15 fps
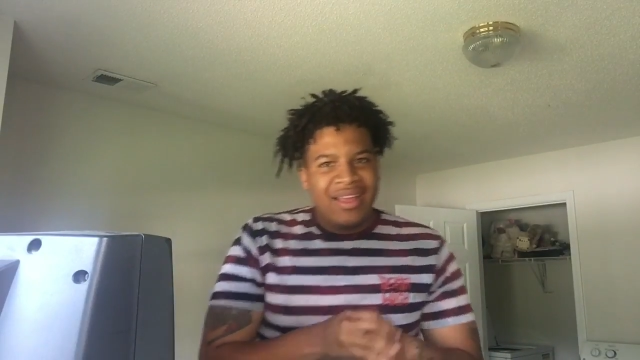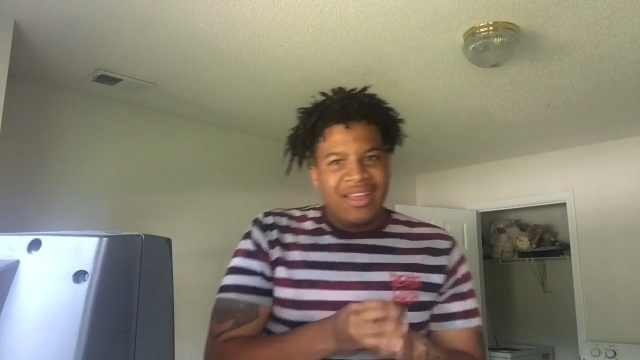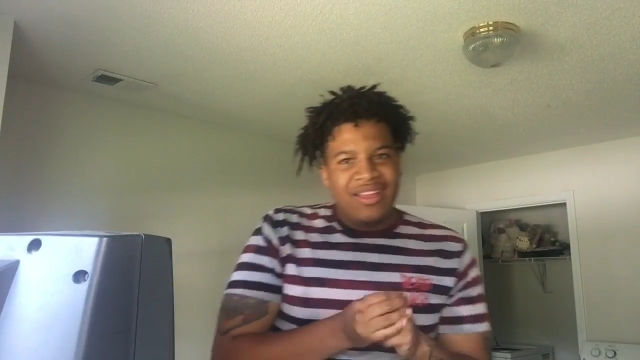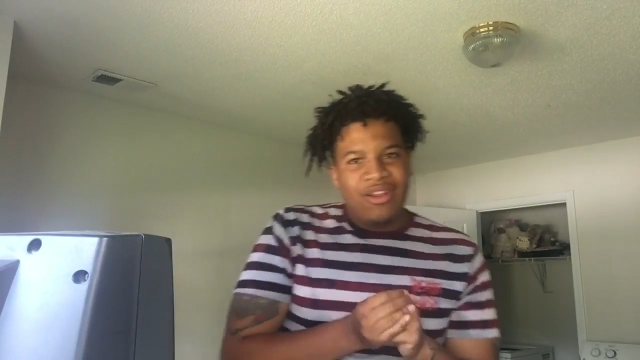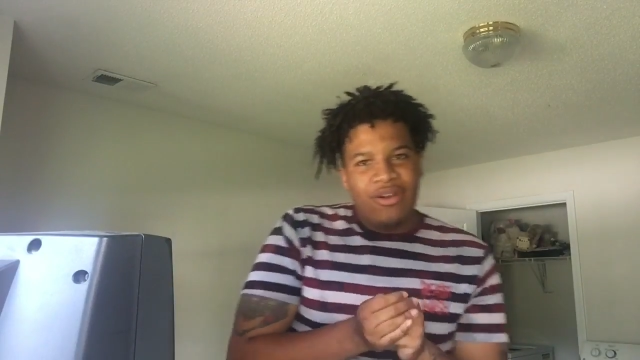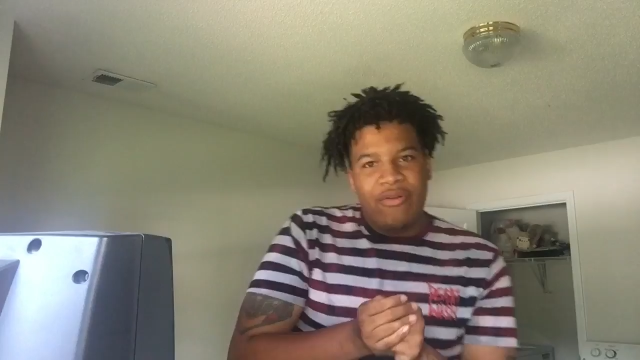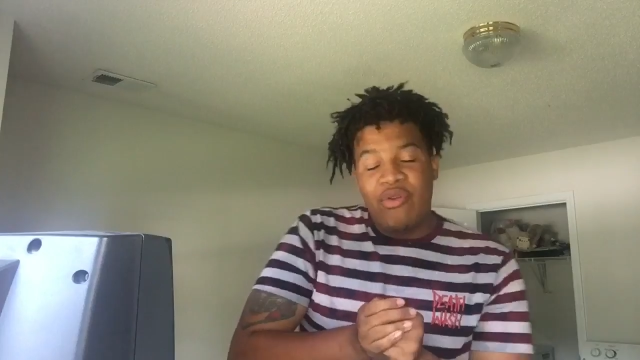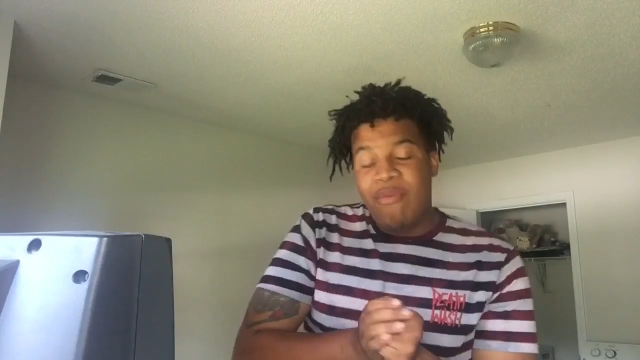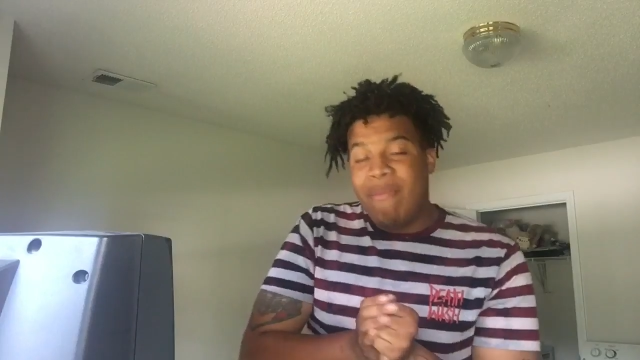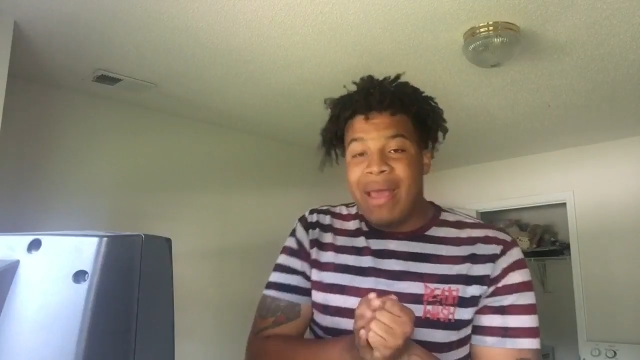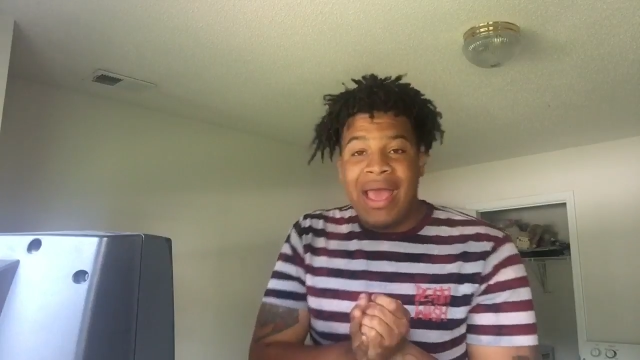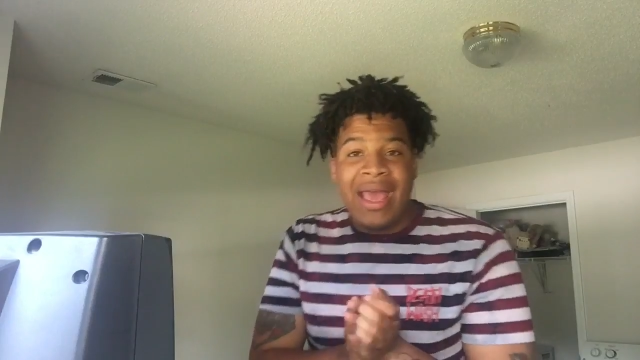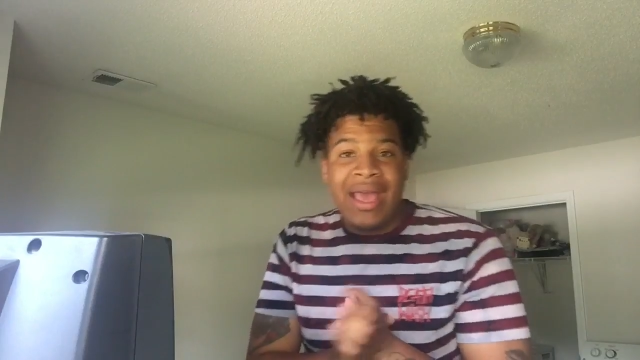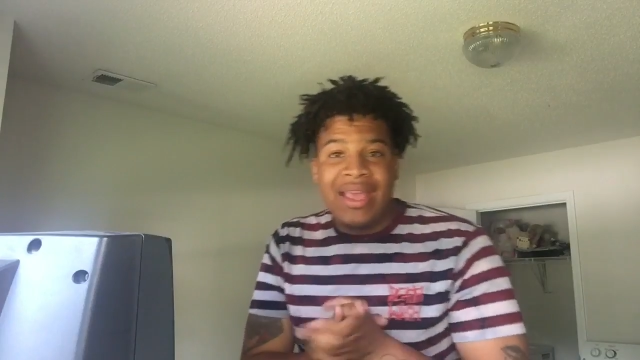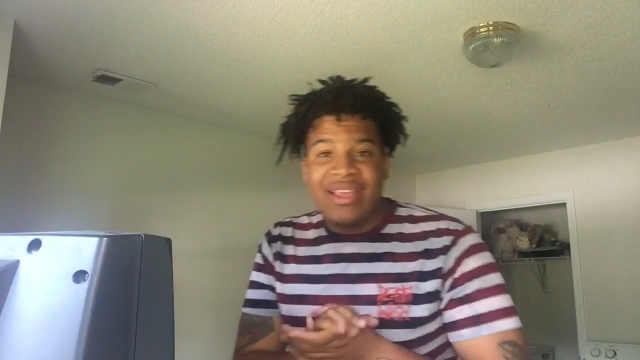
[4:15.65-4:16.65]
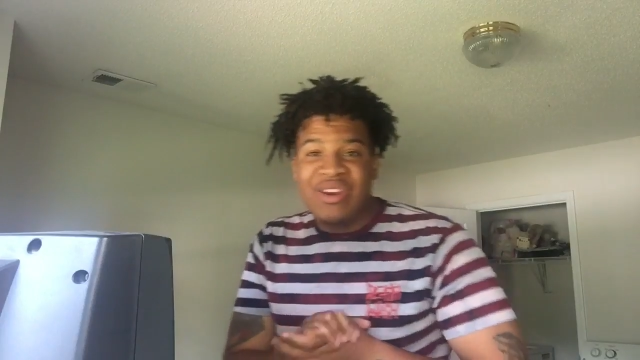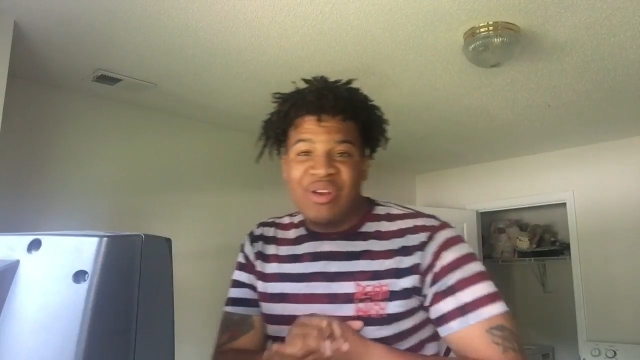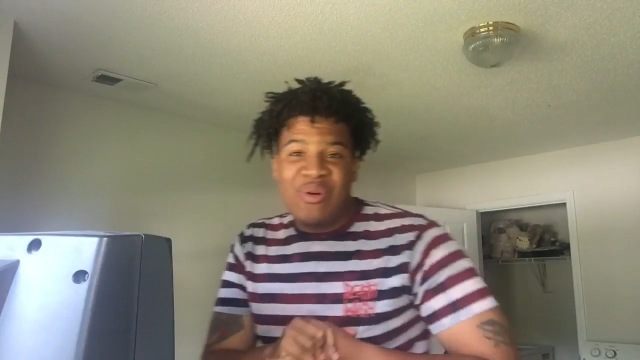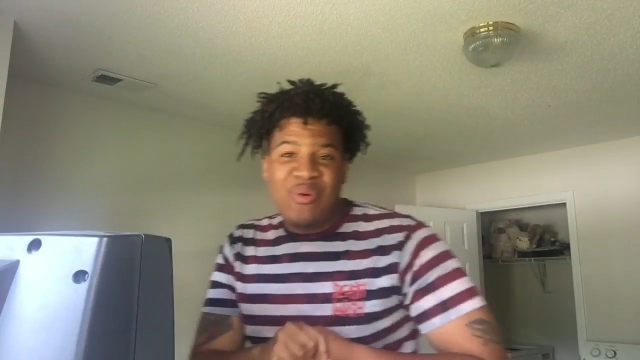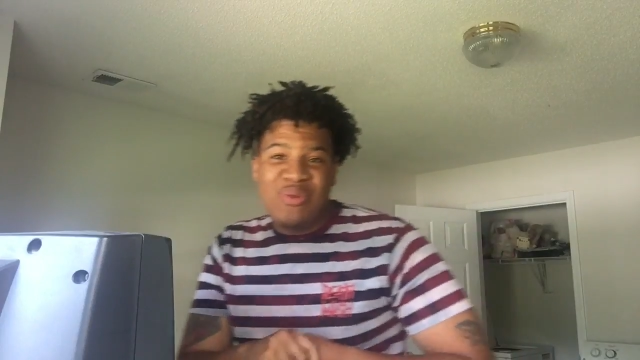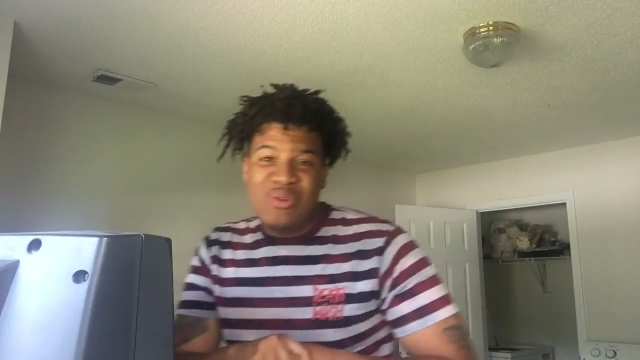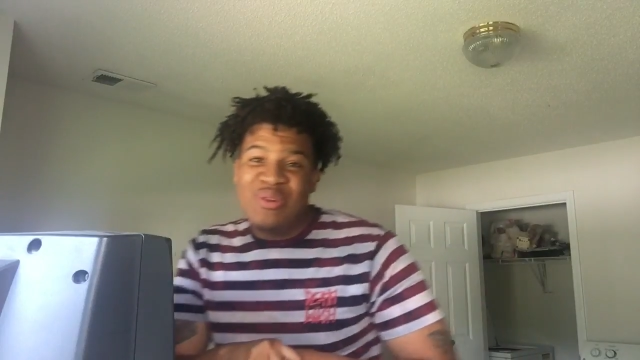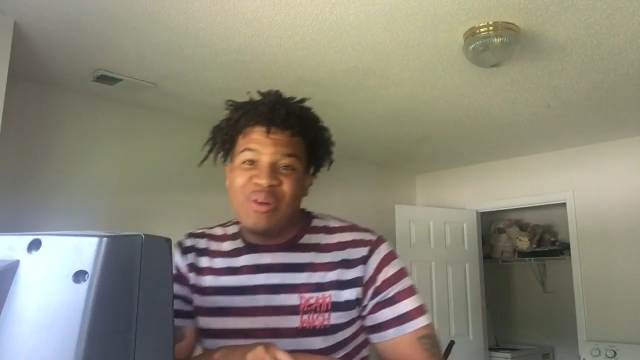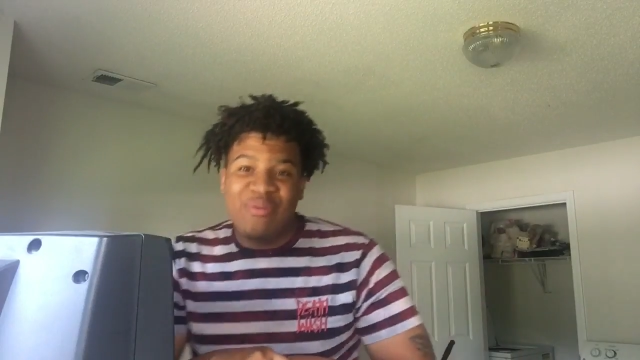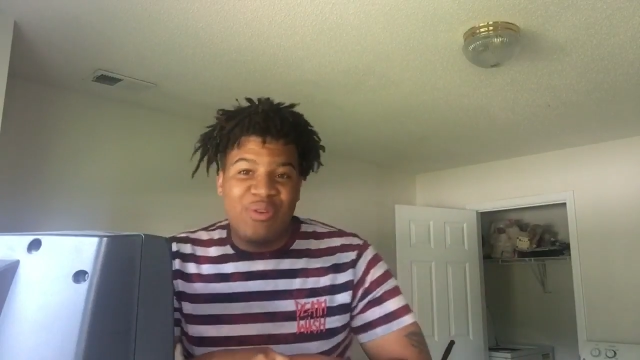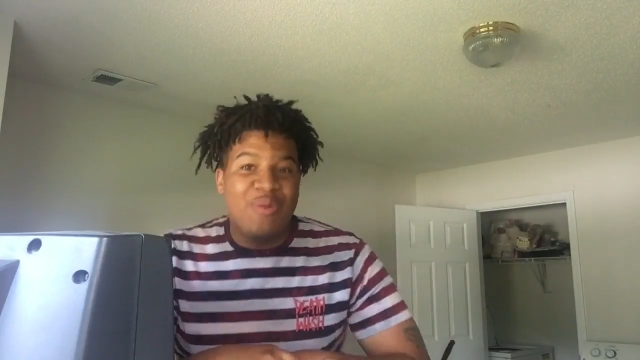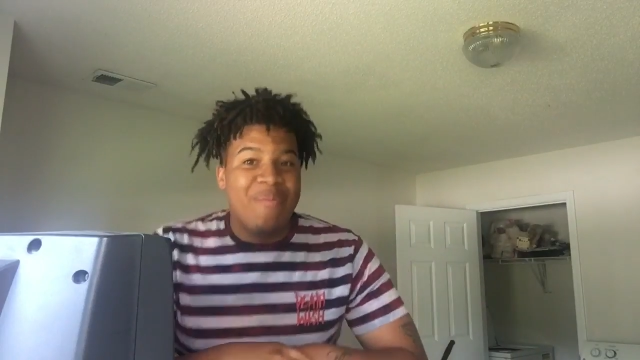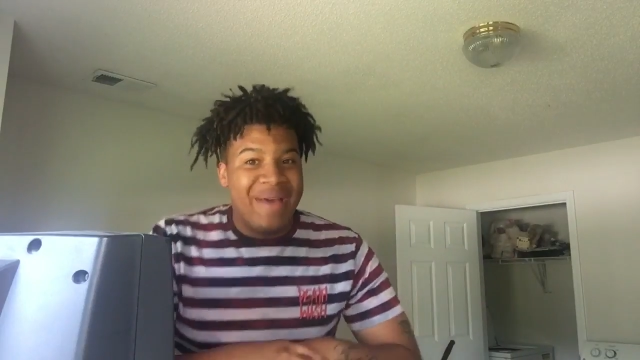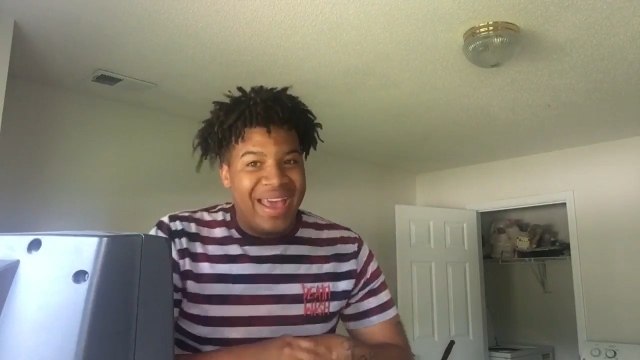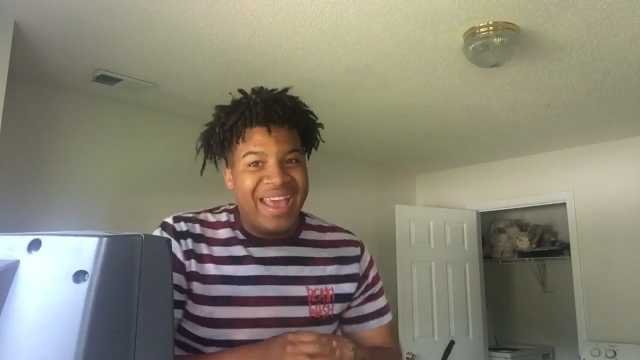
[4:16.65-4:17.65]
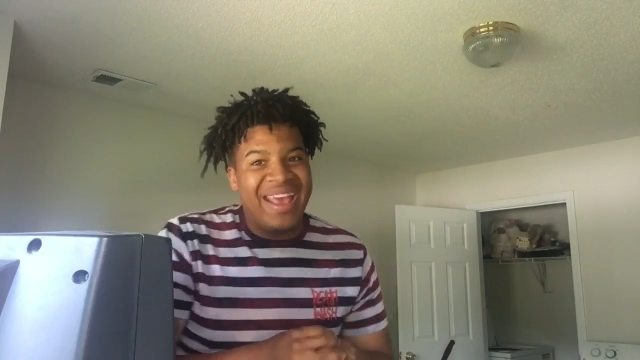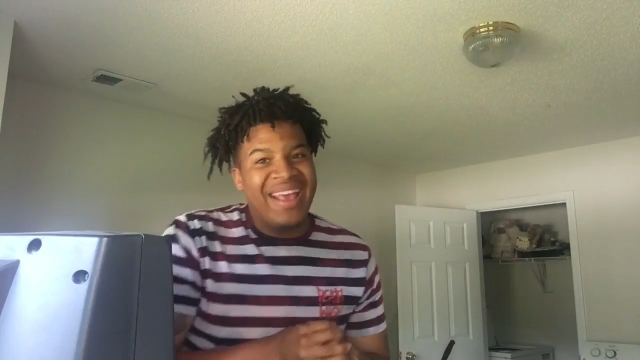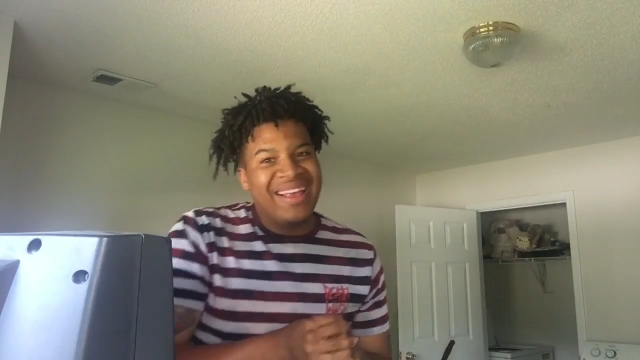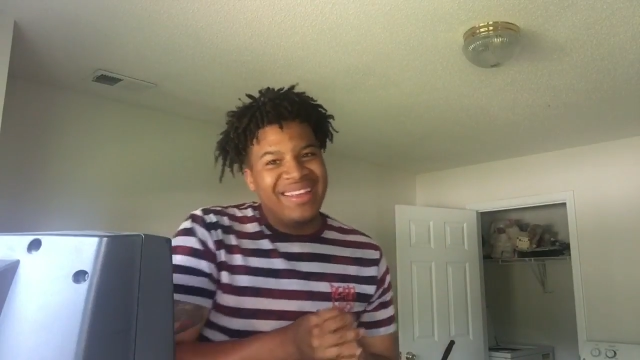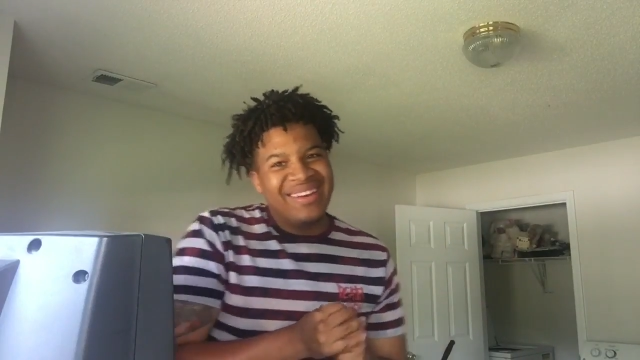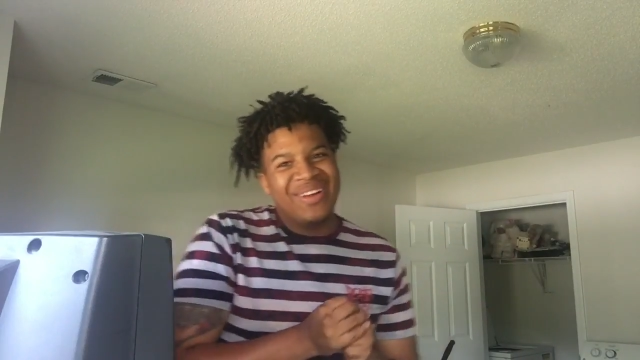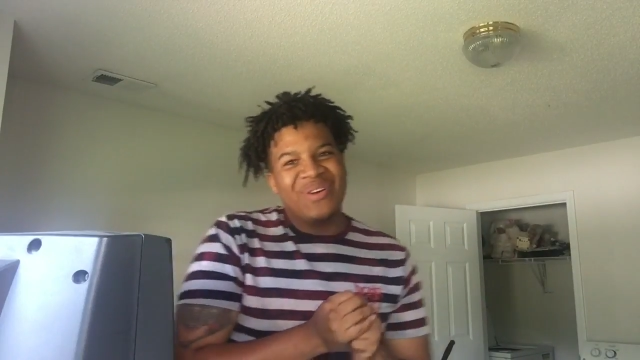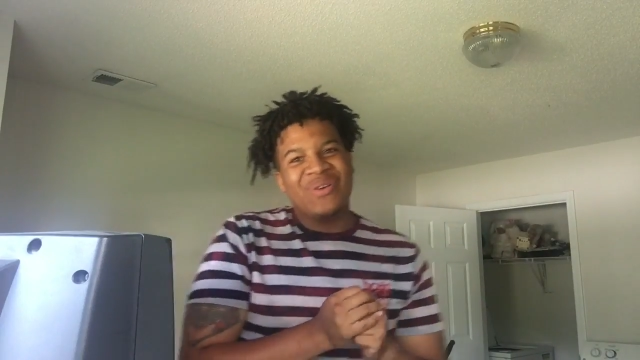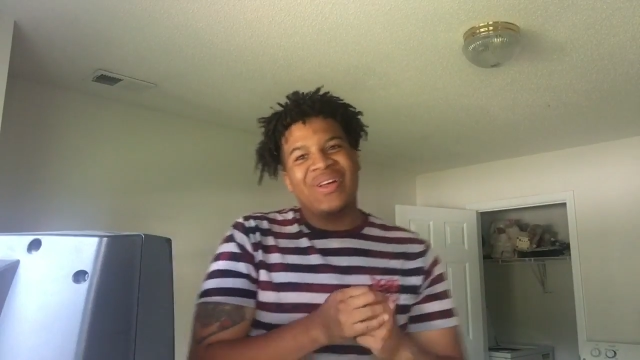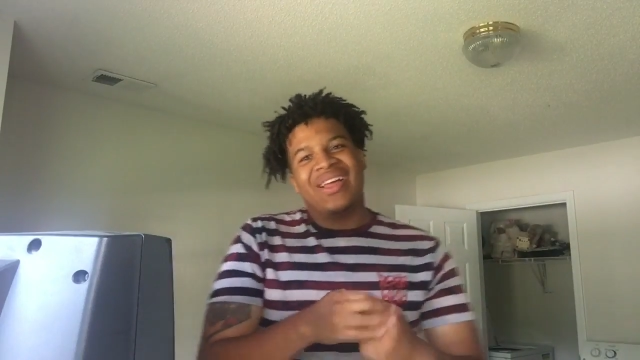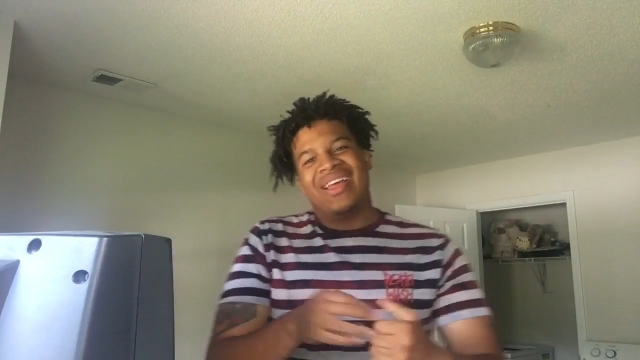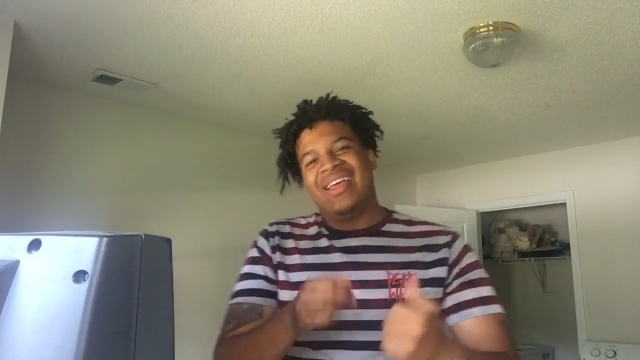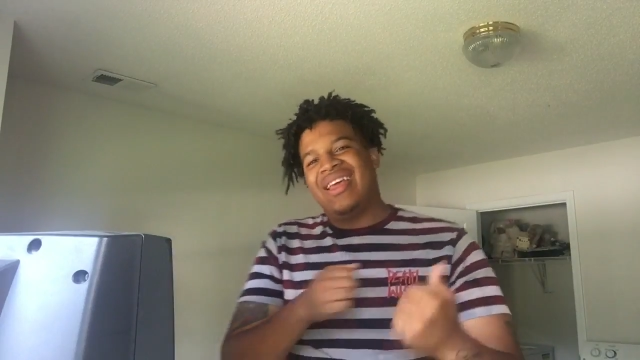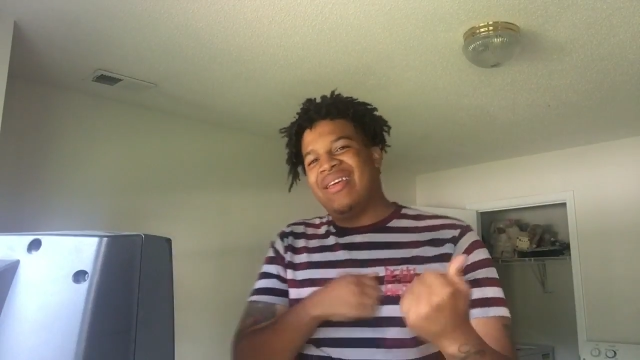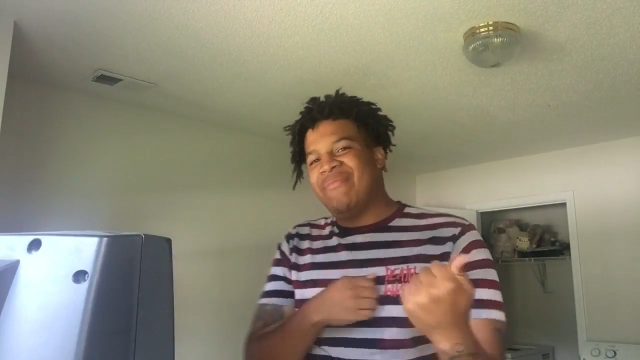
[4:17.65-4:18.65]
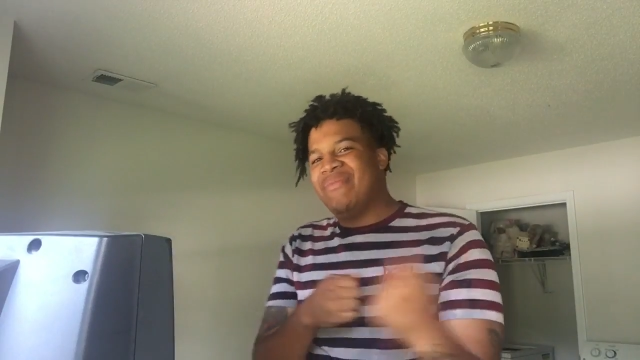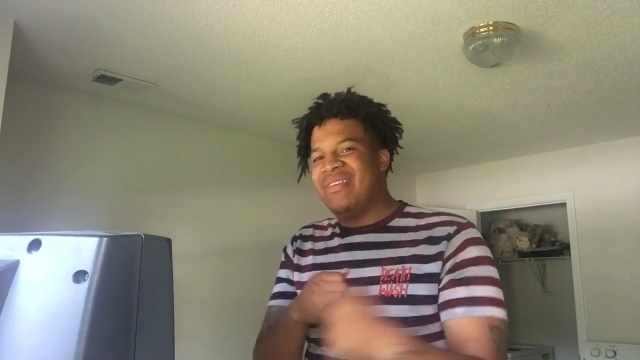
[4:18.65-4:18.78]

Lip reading: you know, hit